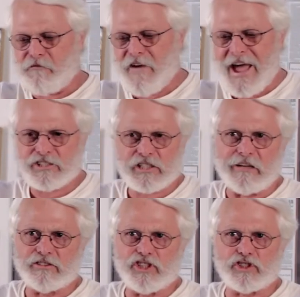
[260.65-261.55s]
vast
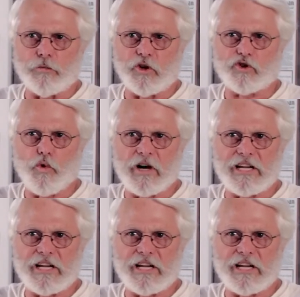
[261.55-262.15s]
cave system with 20